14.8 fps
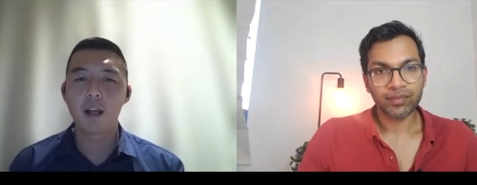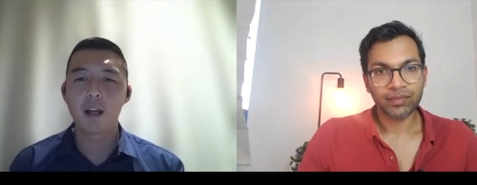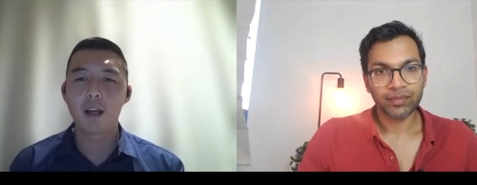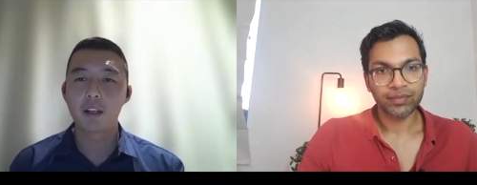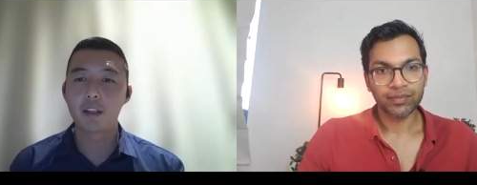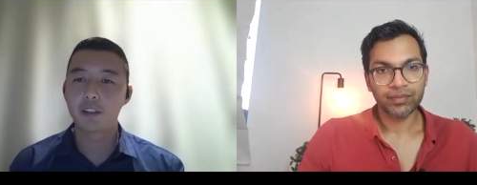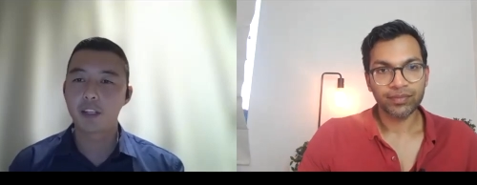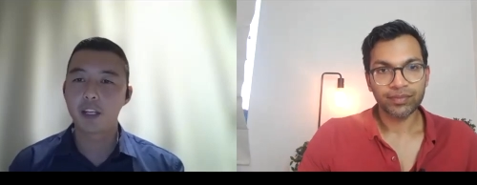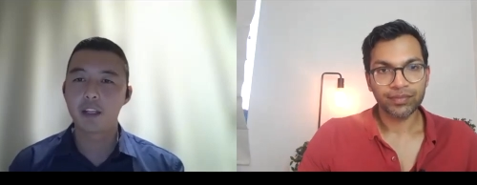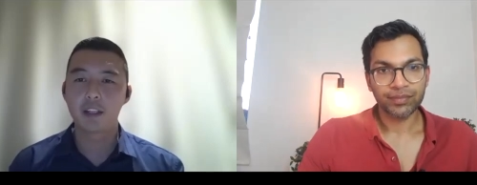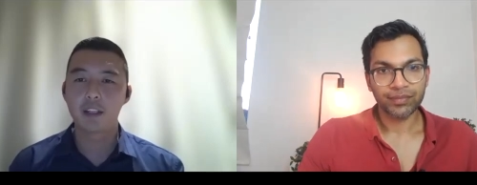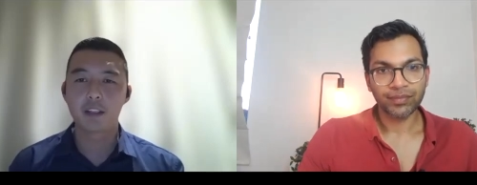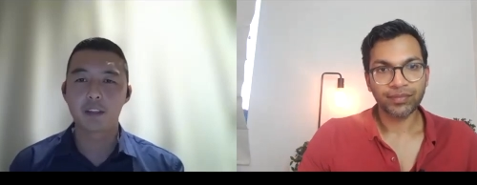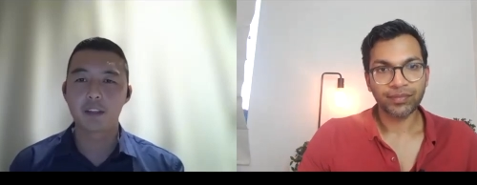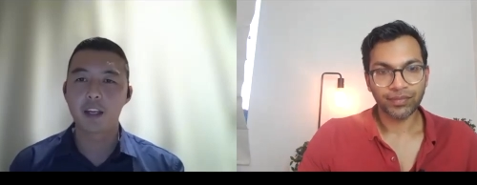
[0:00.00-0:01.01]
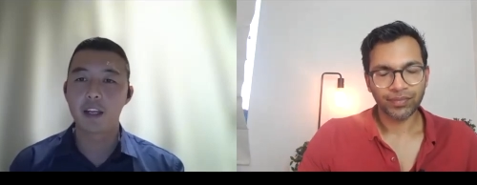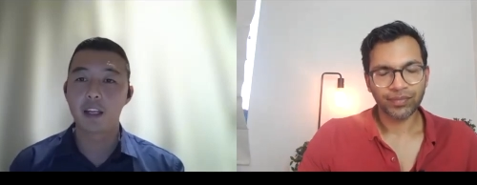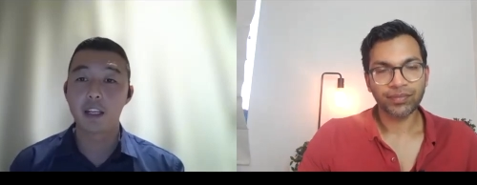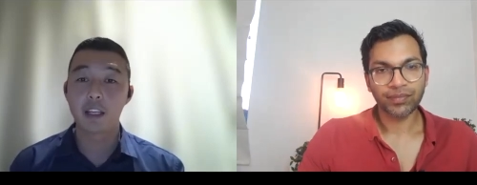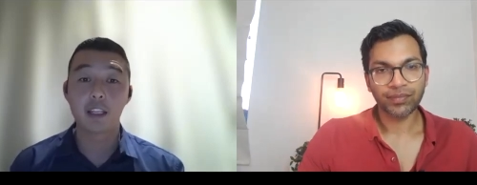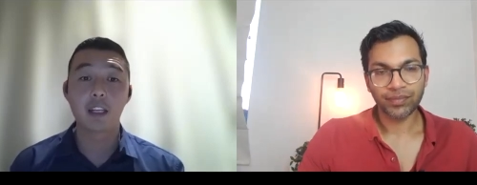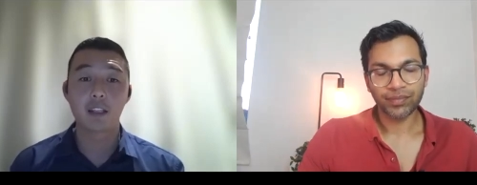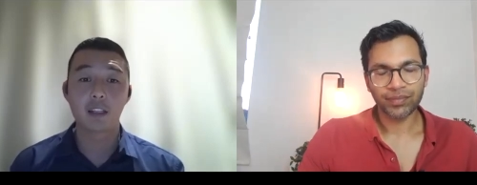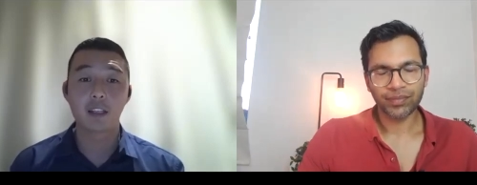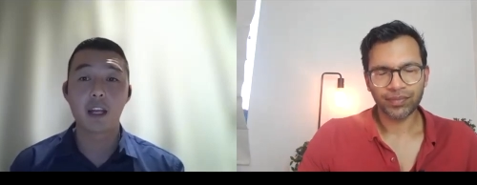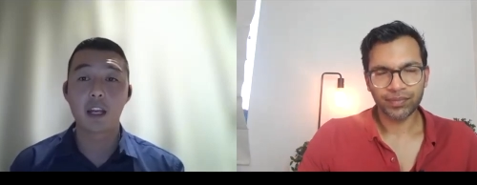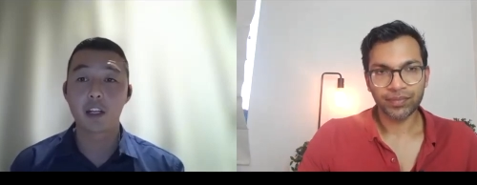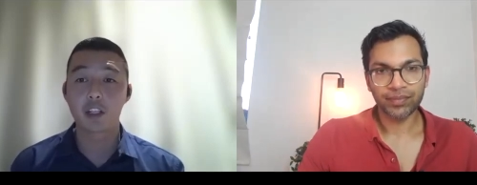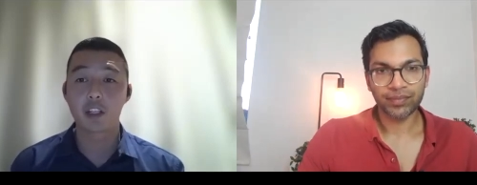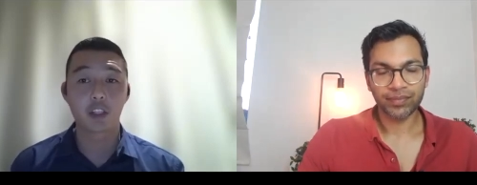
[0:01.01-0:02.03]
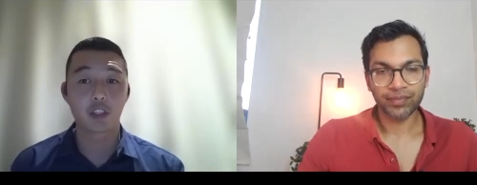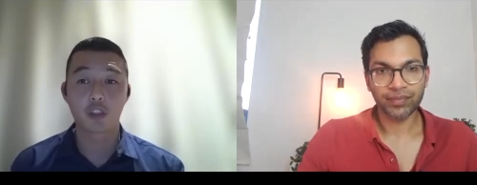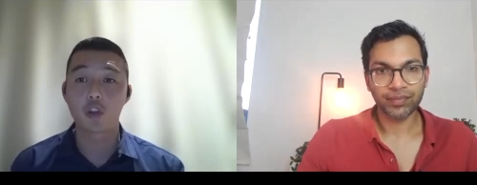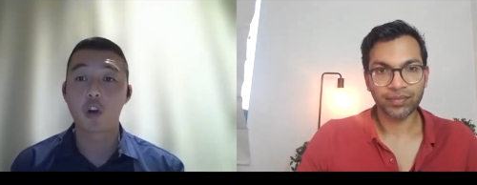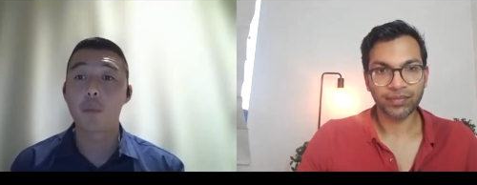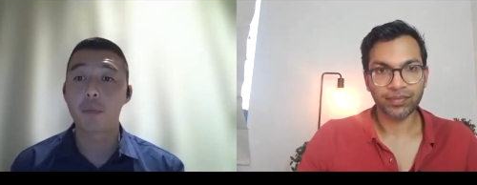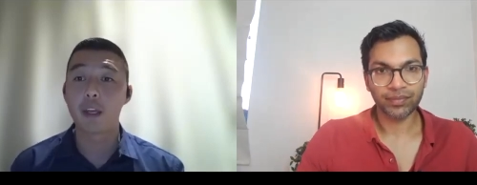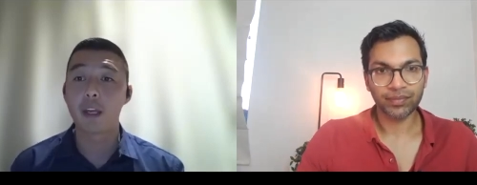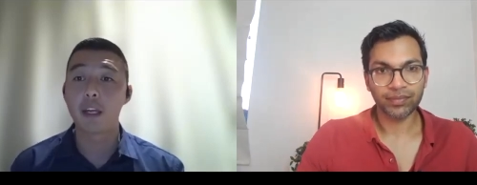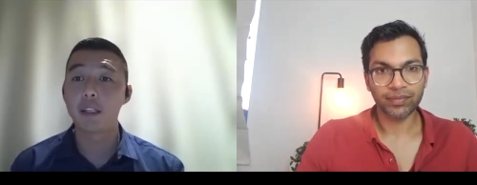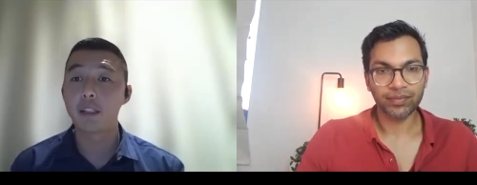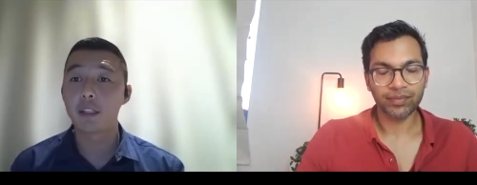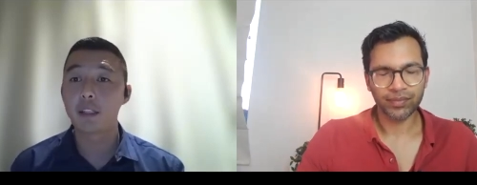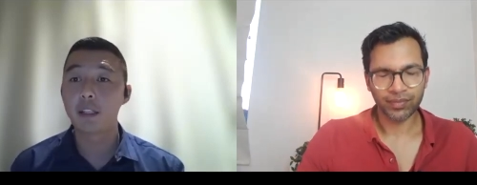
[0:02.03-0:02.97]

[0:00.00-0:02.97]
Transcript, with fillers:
Speaker 1: understanding is that he can actually stop that.